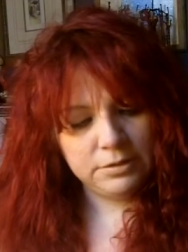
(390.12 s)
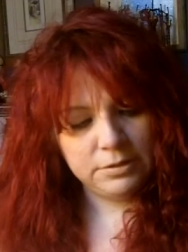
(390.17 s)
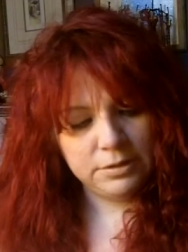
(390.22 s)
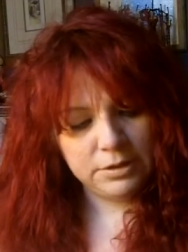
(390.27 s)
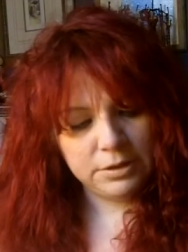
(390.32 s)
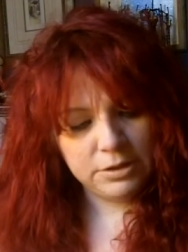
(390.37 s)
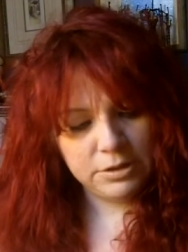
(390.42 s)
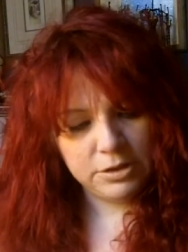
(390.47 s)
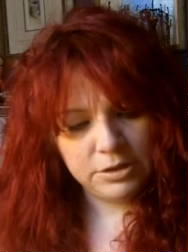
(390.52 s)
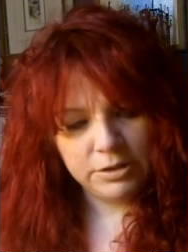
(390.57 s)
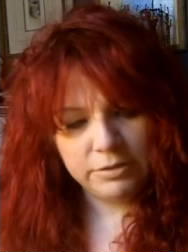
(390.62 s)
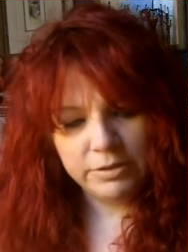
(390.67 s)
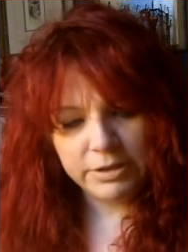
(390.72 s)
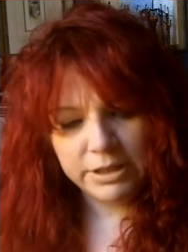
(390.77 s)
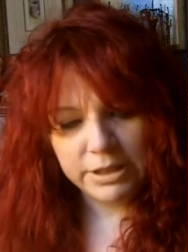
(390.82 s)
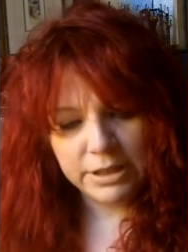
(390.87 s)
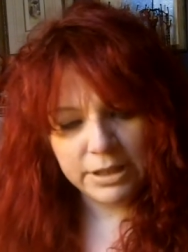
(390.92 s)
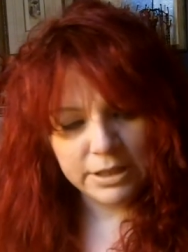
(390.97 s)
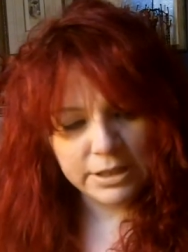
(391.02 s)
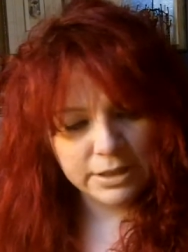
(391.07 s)
I actually
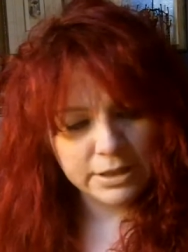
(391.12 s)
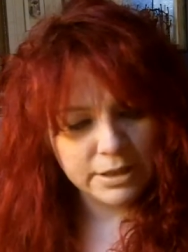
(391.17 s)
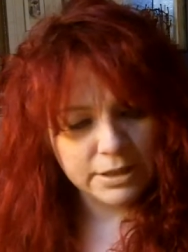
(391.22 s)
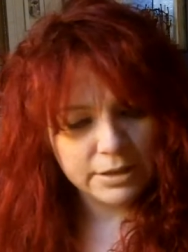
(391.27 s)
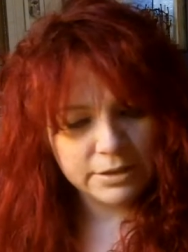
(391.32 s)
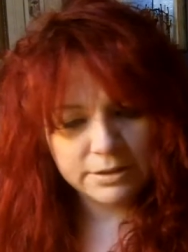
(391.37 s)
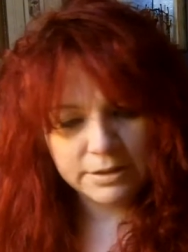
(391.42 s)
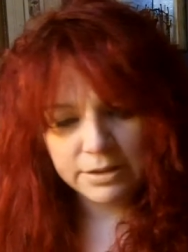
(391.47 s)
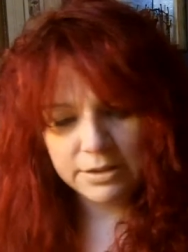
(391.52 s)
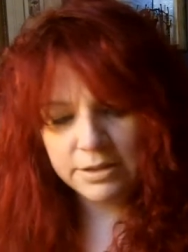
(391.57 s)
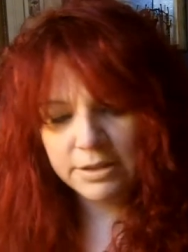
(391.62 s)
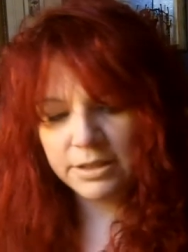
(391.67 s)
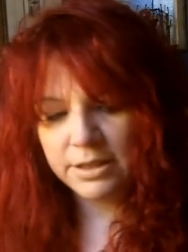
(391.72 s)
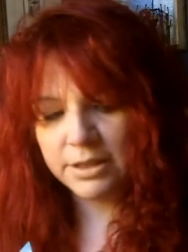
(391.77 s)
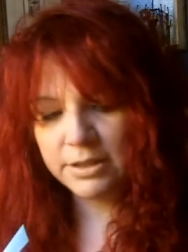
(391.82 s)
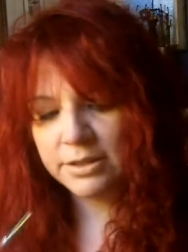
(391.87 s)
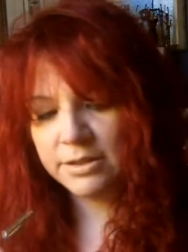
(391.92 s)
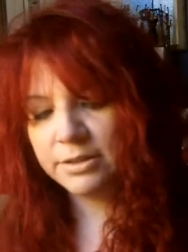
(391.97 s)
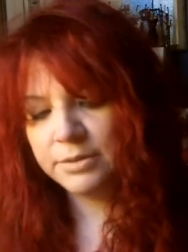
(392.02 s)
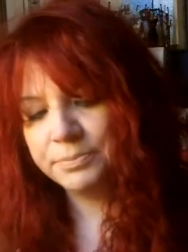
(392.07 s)
really like that, it's
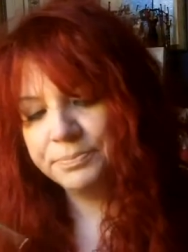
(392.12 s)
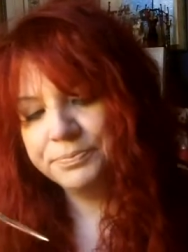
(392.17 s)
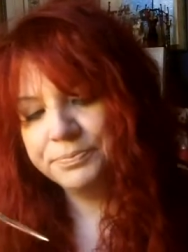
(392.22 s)
nice.